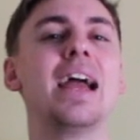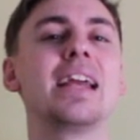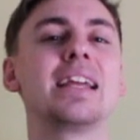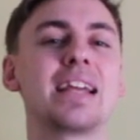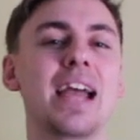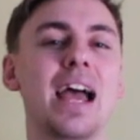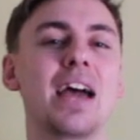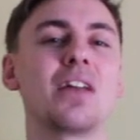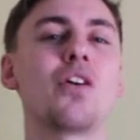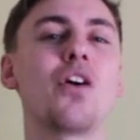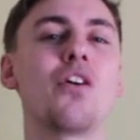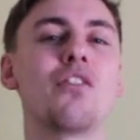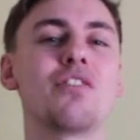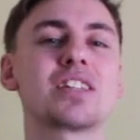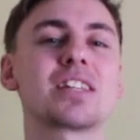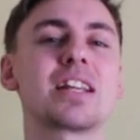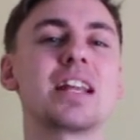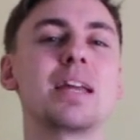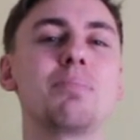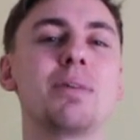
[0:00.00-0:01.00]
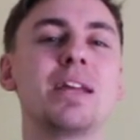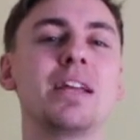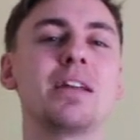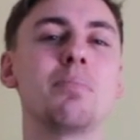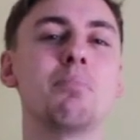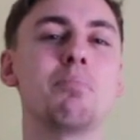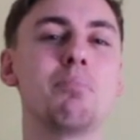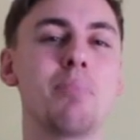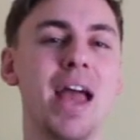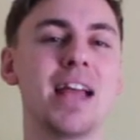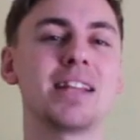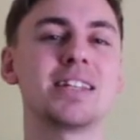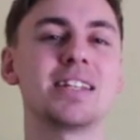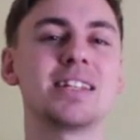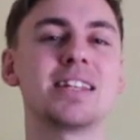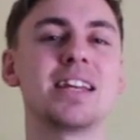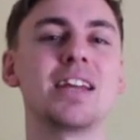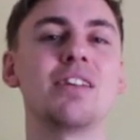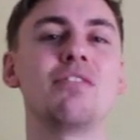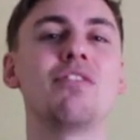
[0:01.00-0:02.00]
can obviously be
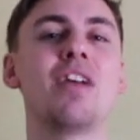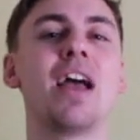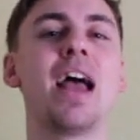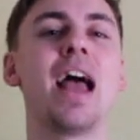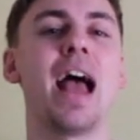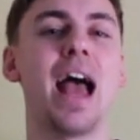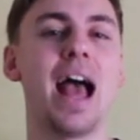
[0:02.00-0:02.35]
competitive